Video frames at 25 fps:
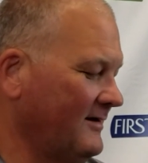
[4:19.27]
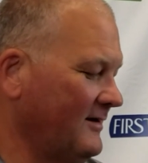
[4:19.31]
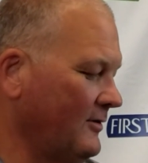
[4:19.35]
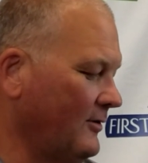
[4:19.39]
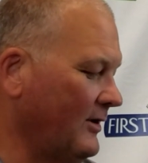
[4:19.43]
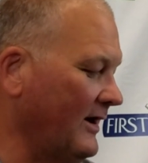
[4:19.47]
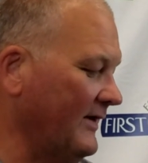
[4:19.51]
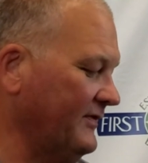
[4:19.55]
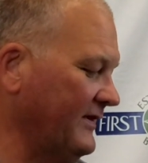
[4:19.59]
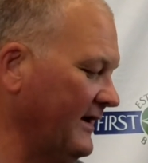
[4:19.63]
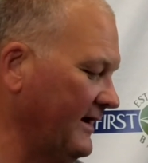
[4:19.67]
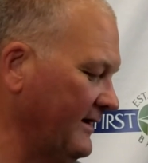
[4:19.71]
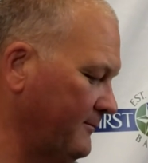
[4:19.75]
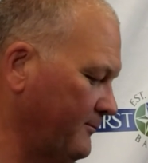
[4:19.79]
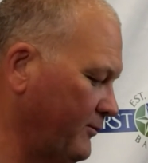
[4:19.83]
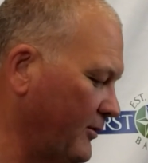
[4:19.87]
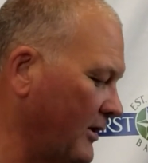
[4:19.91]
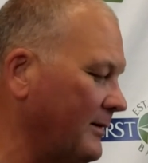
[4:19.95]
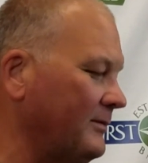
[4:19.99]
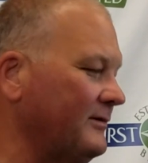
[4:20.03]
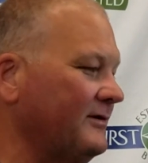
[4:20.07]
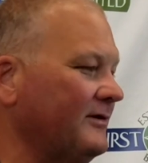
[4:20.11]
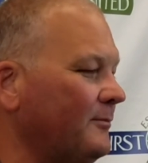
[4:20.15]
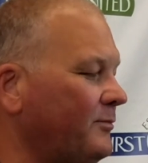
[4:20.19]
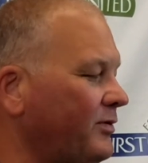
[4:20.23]
I think
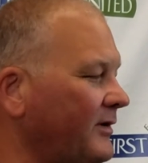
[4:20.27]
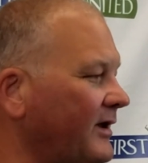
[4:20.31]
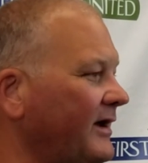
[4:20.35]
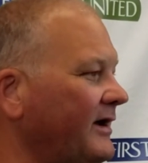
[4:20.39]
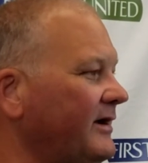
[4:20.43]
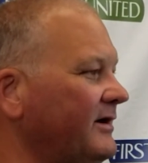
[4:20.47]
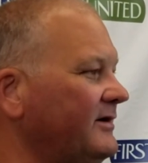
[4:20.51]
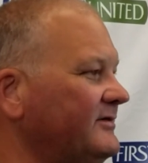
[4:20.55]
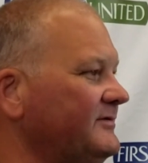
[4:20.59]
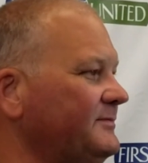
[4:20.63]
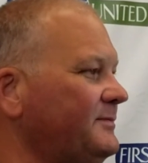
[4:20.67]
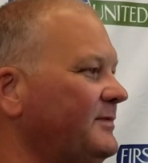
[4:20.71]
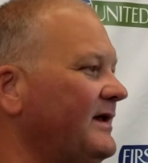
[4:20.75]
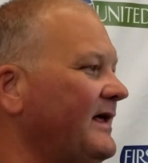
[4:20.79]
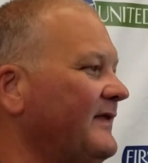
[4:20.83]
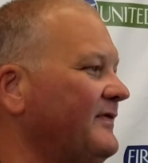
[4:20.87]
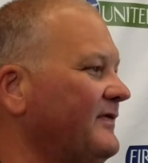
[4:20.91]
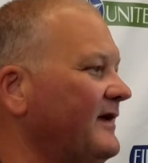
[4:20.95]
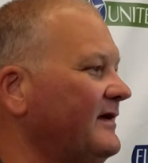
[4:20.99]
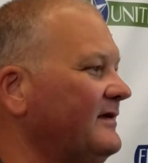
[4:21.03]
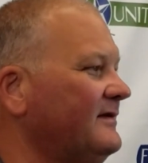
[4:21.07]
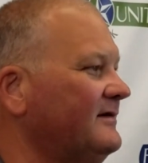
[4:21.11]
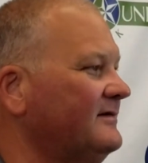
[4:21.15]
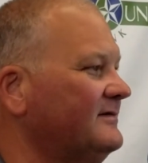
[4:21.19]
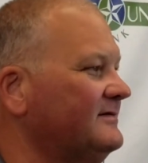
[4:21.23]
probably the players, but I
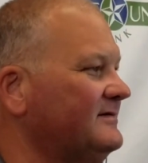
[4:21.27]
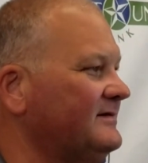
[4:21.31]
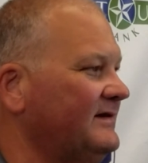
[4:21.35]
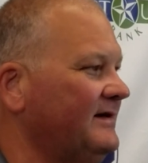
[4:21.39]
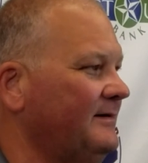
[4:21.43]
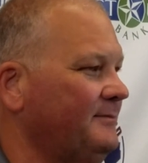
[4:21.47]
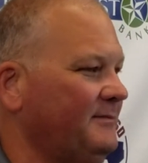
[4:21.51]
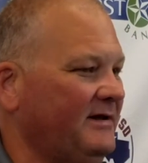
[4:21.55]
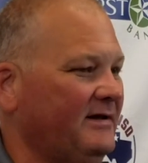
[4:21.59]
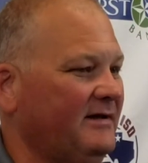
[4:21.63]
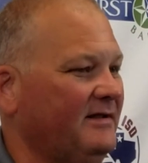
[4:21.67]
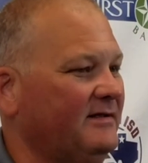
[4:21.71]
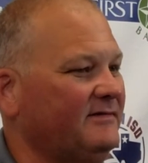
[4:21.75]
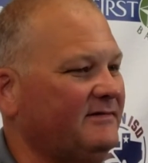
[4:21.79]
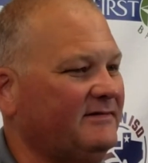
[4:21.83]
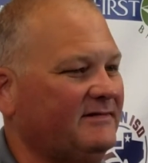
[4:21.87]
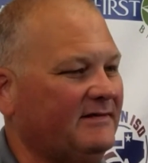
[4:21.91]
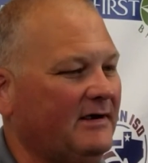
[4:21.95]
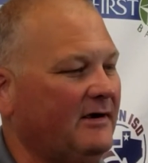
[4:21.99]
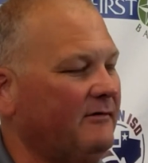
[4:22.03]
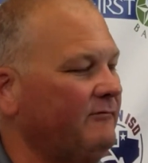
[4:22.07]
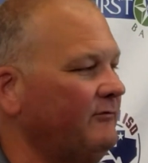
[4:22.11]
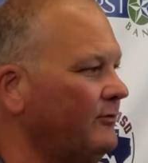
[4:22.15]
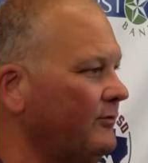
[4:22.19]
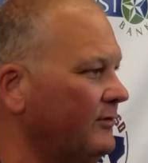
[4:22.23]
think it's
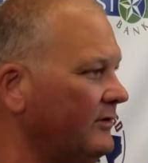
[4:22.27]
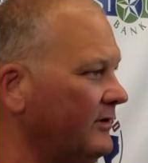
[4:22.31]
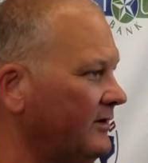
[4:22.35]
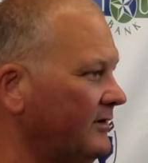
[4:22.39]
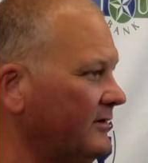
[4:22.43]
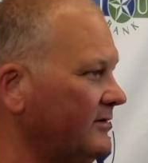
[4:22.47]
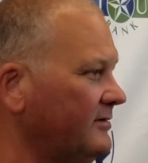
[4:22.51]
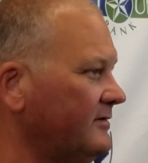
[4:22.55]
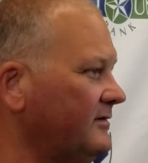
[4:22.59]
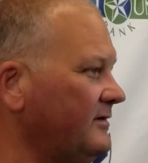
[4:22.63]
everywhere.